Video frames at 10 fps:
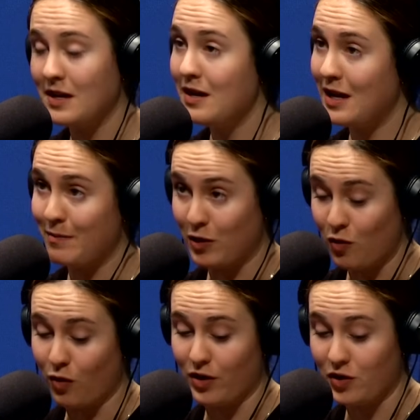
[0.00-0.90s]
and
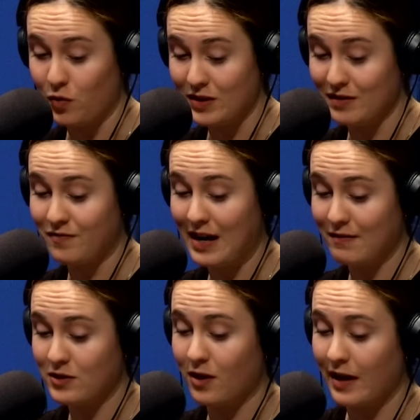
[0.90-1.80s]
McCord, who was a
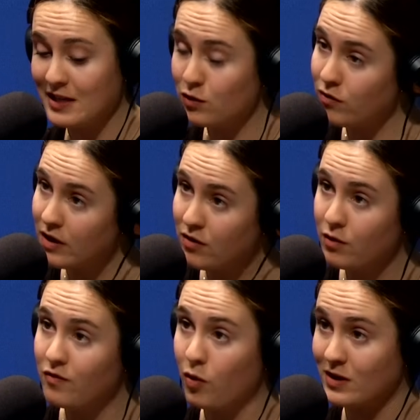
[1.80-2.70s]
5-star high school recruit,
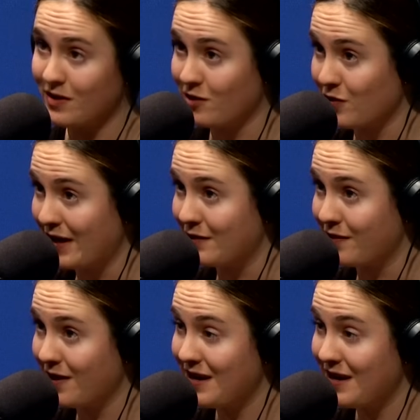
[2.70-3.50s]
4-star transfer.